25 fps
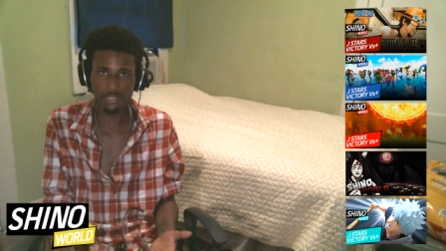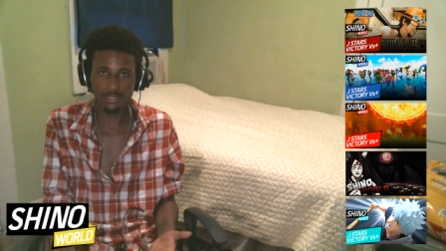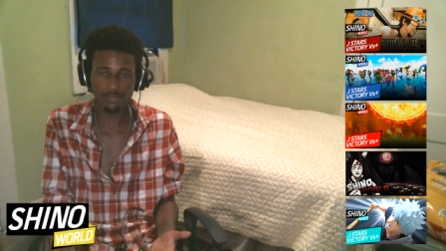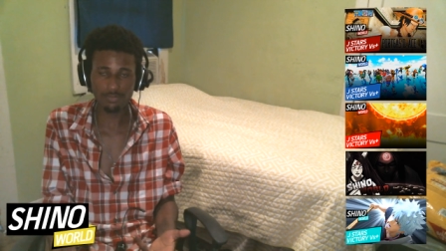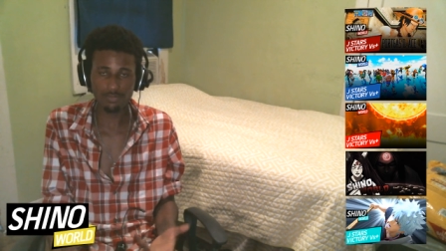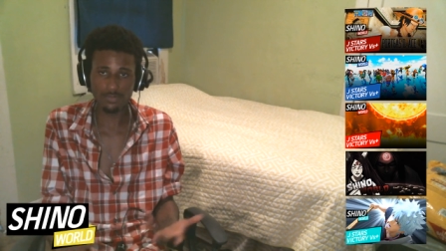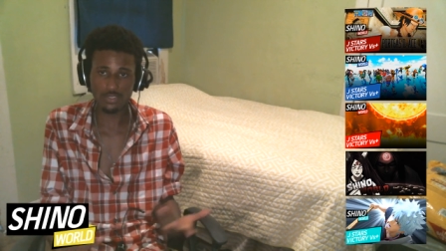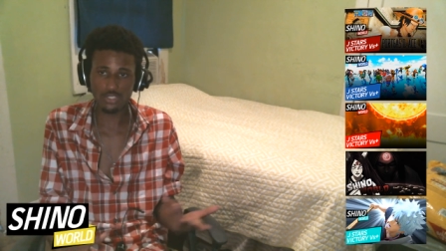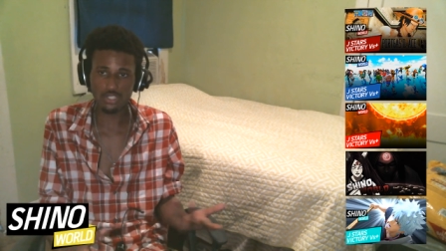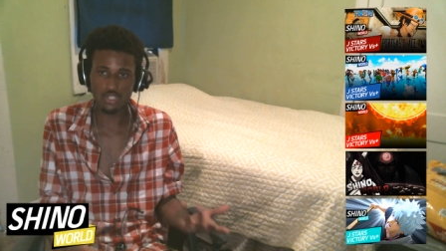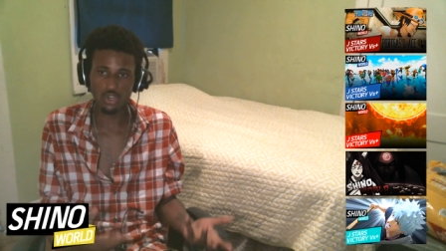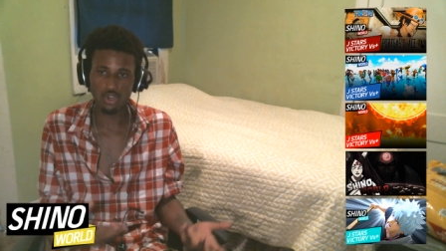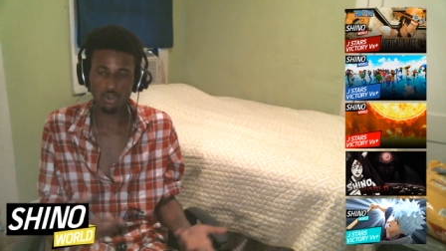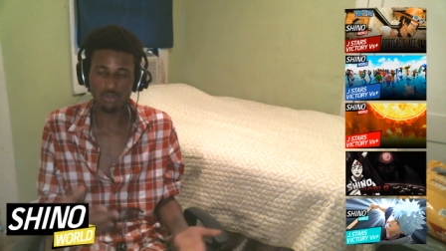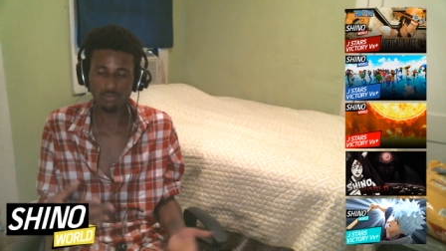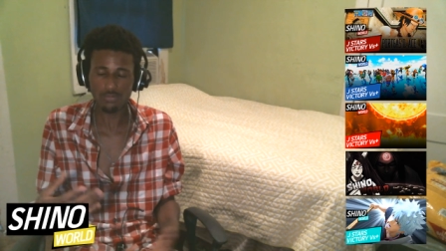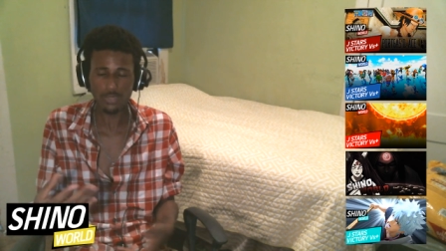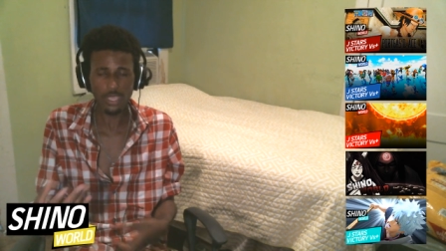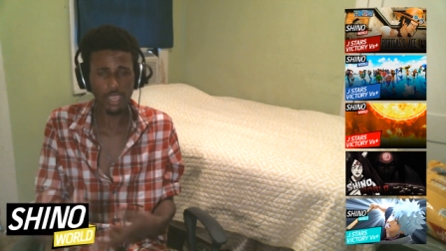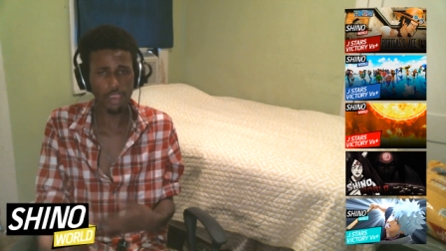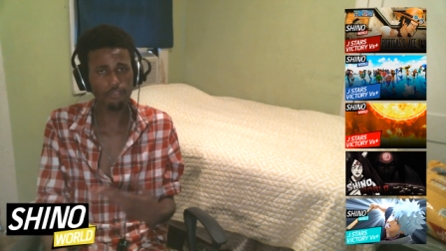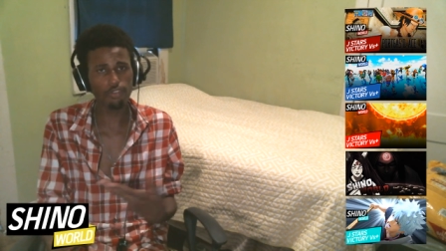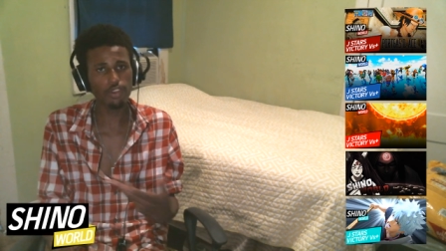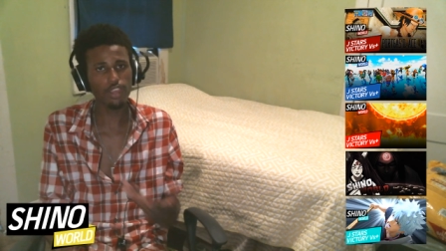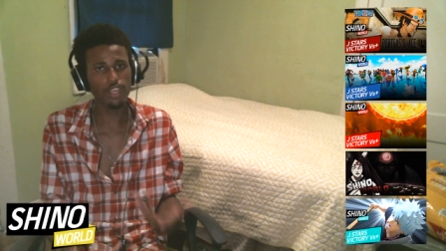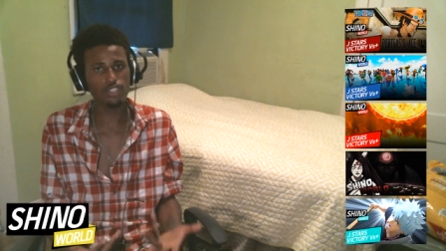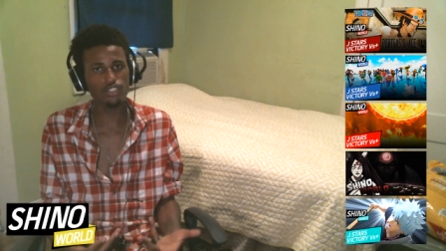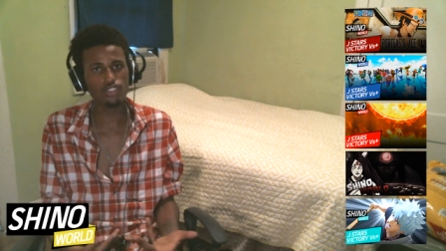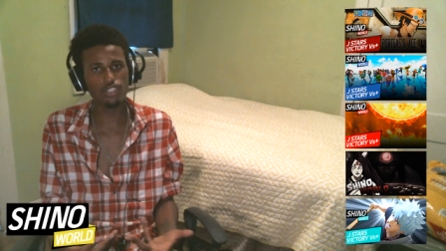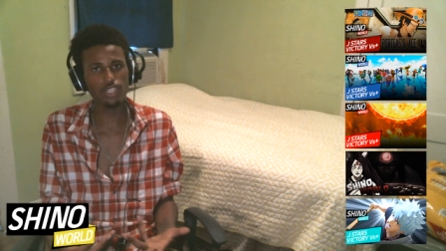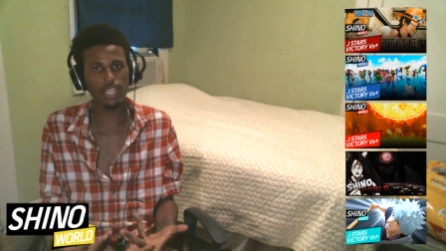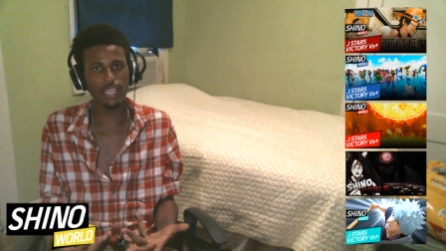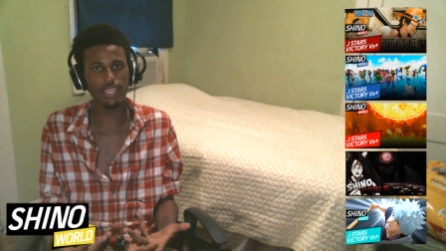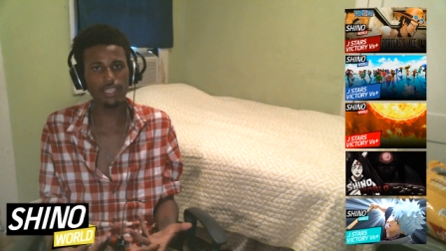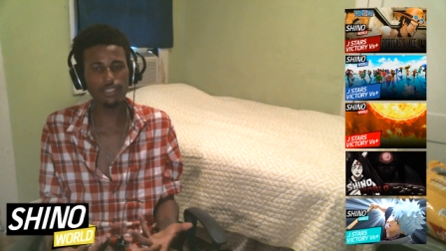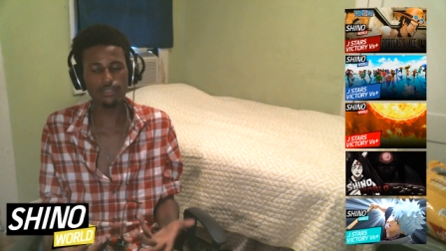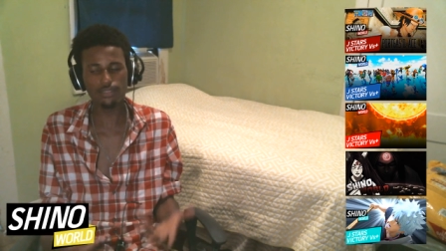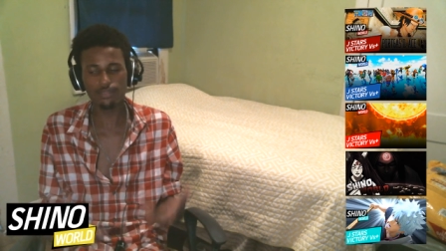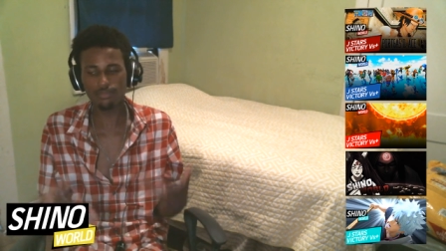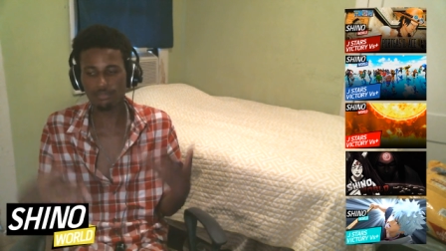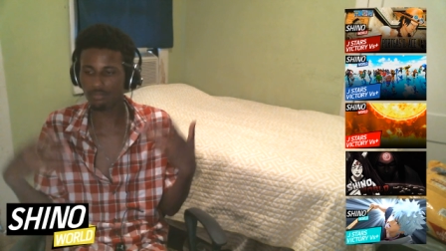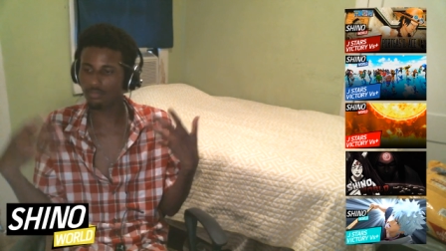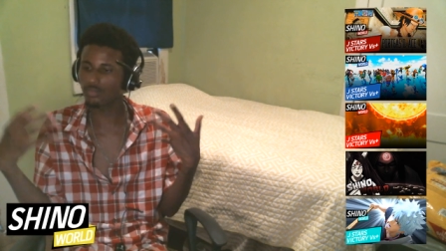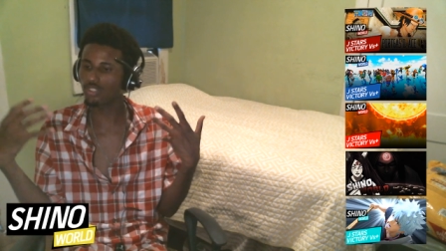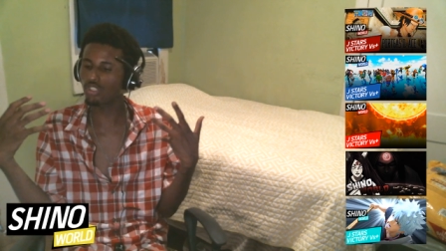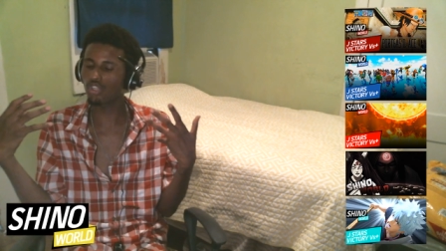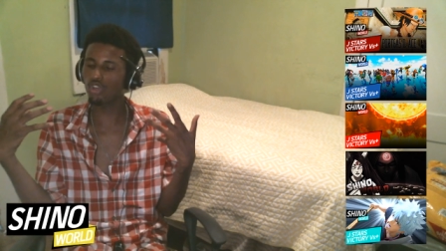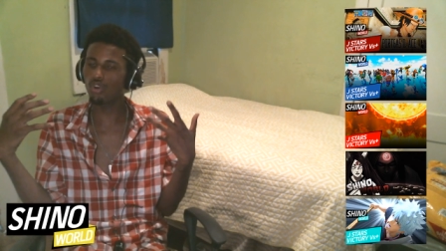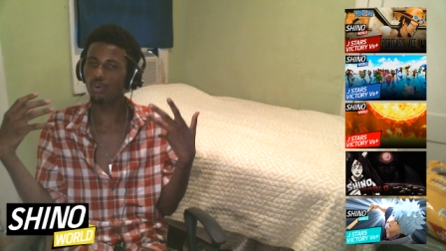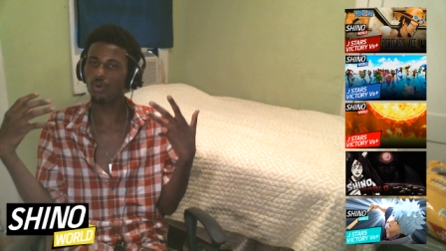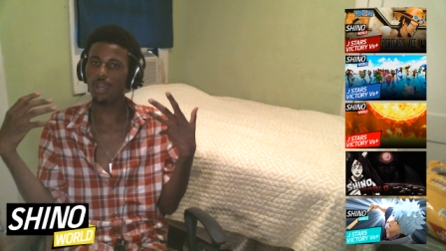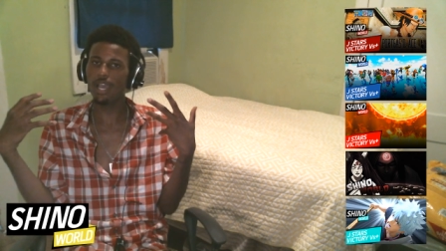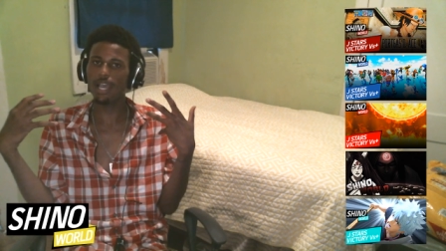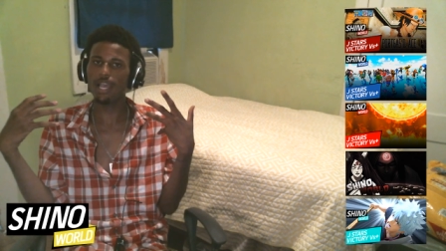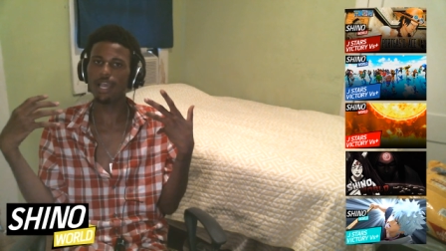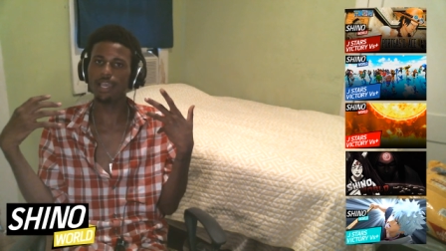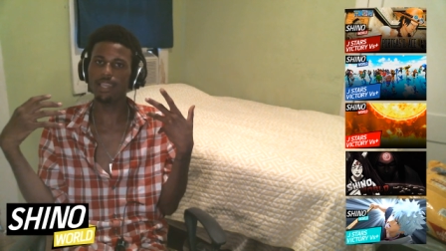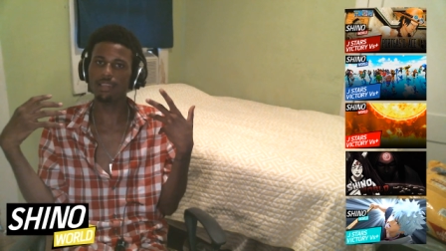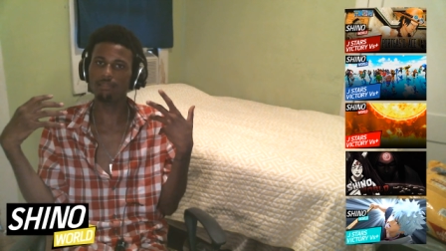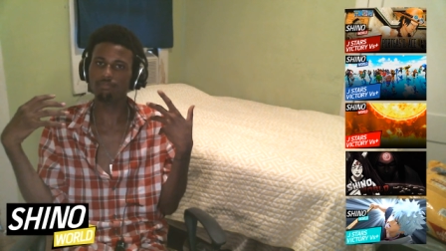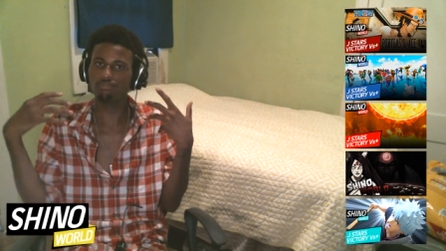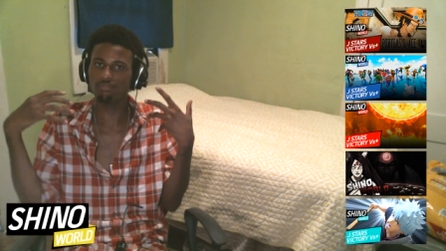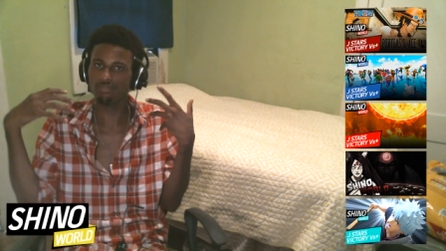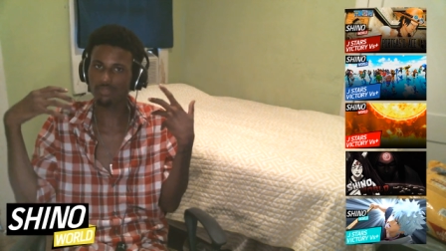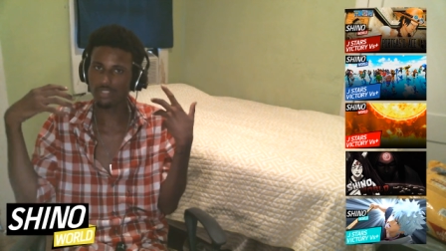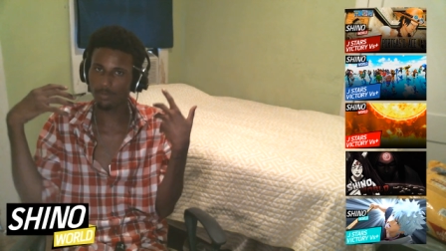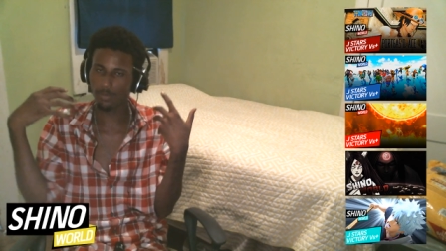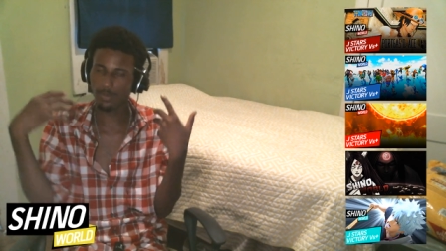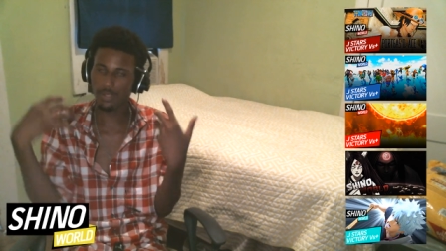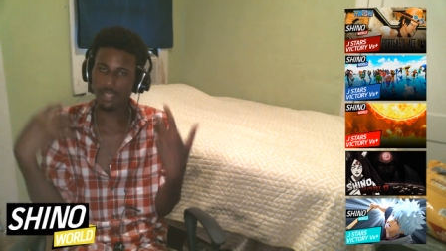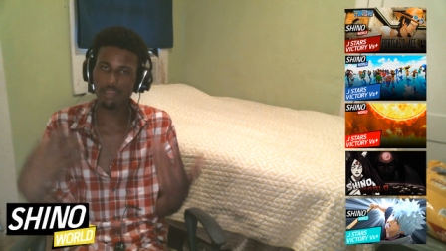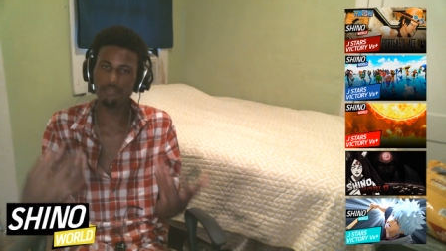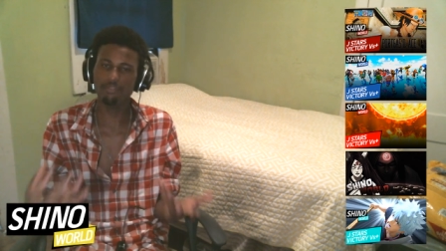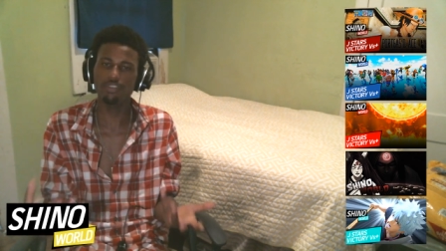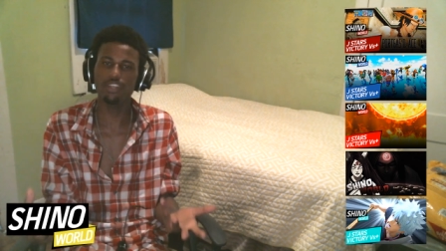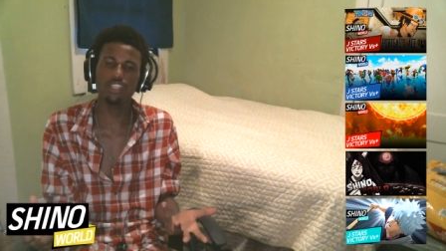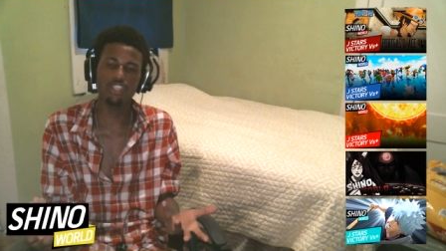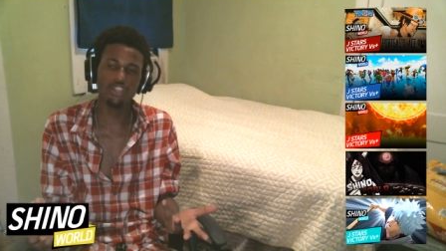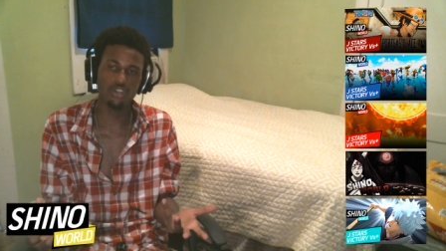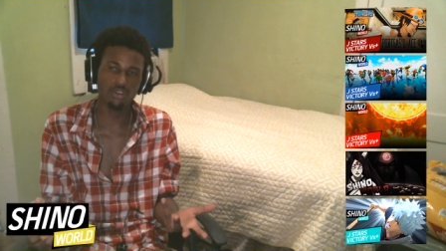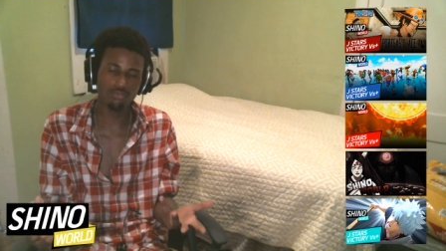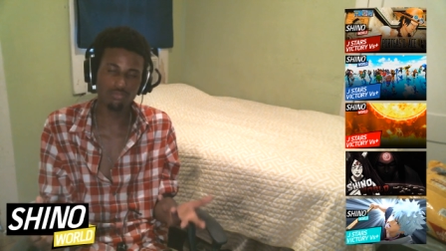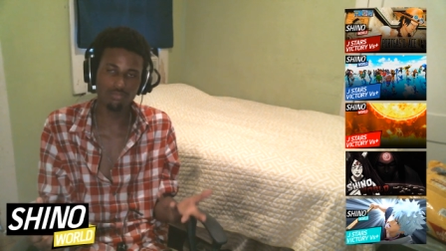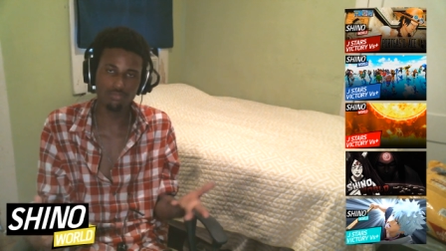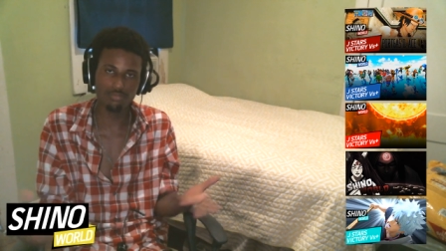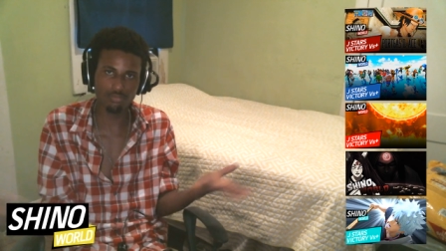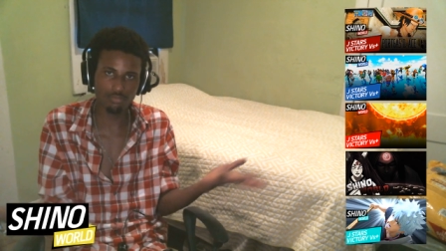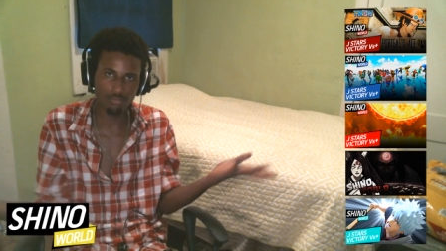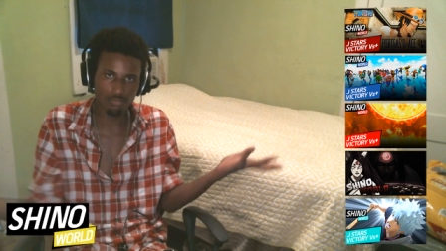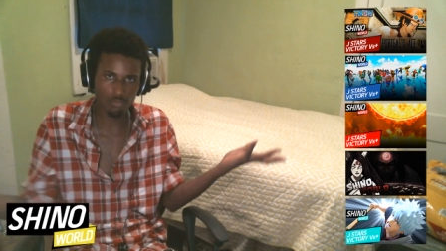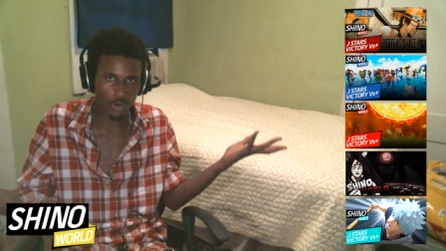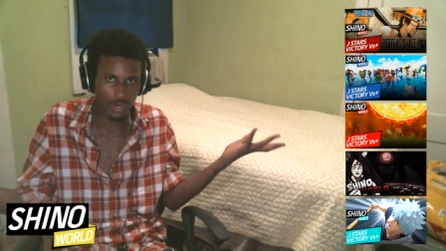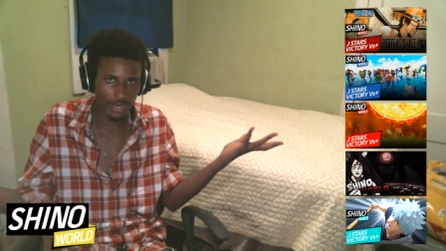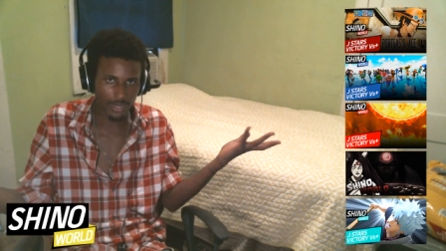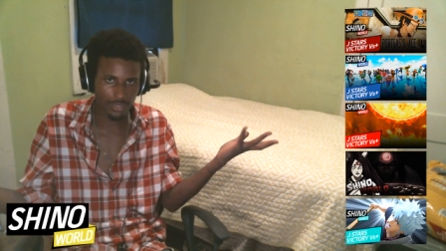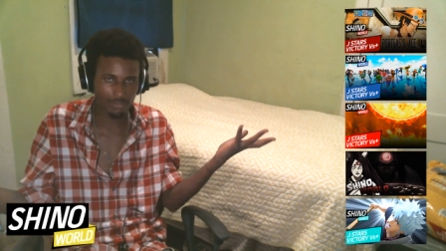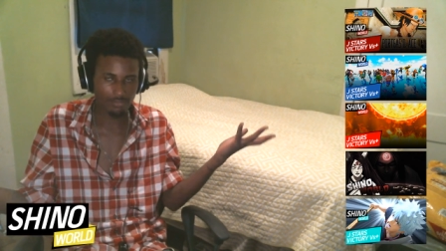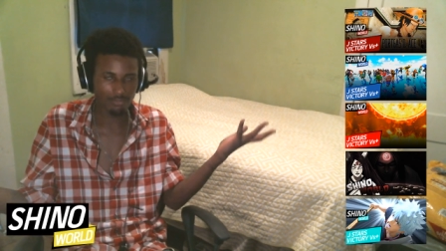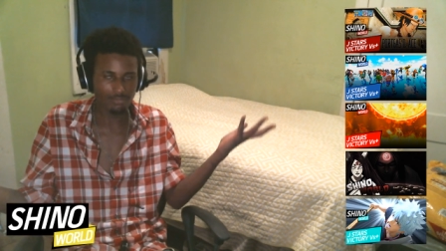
So every 100 likes, you know, I supply a video, right?